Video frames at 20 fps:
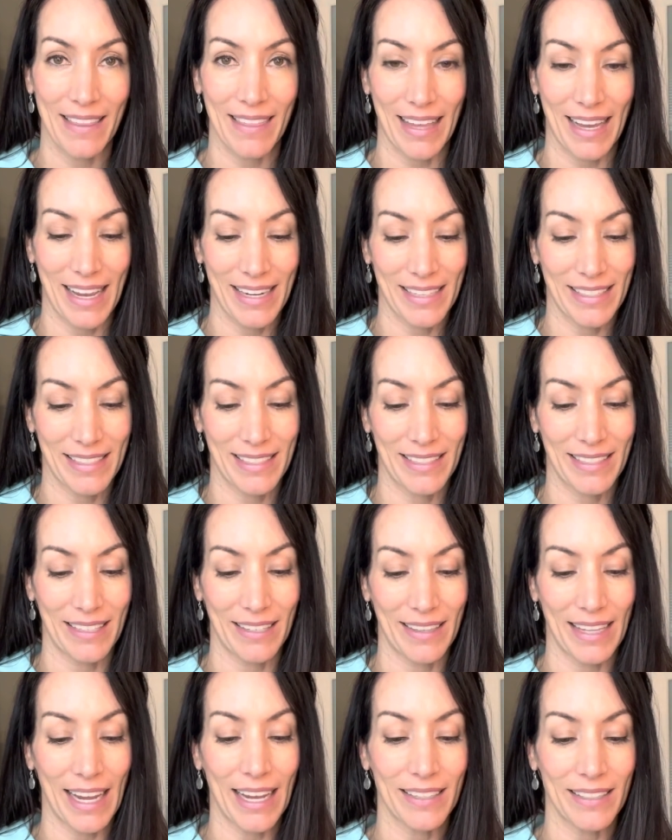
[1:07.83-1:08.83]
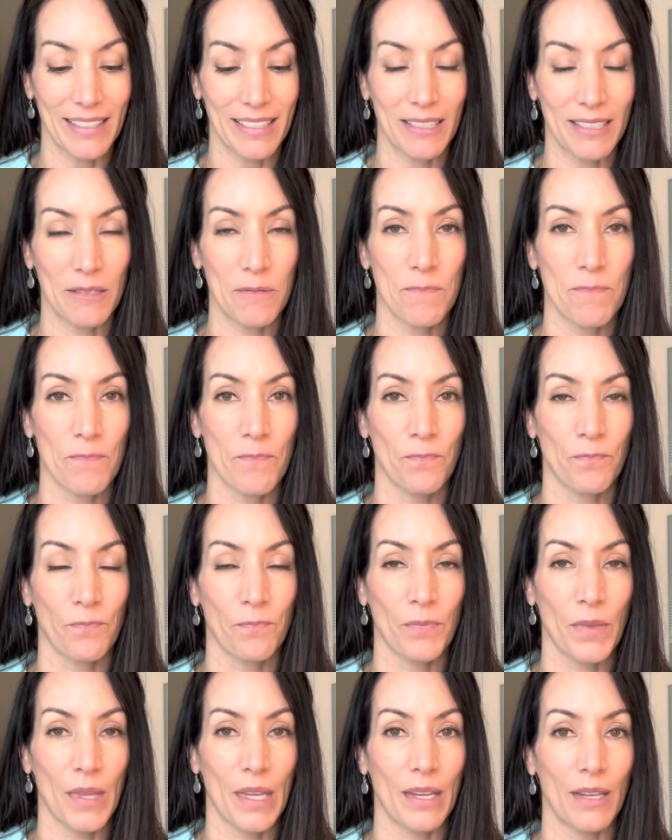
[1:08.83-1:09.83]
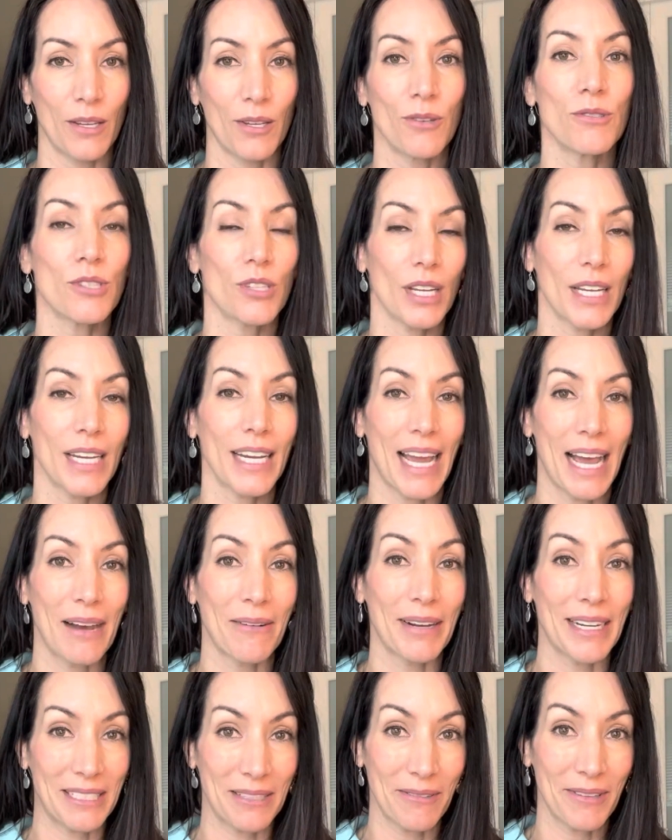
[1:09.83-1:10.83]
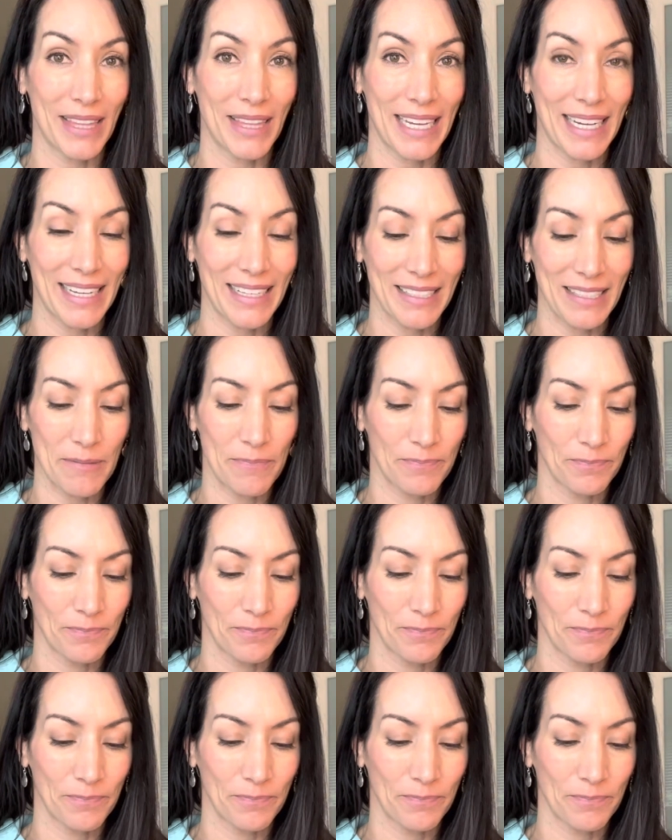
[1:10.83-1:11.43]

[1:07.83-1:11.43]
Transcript: That's usually how I do things.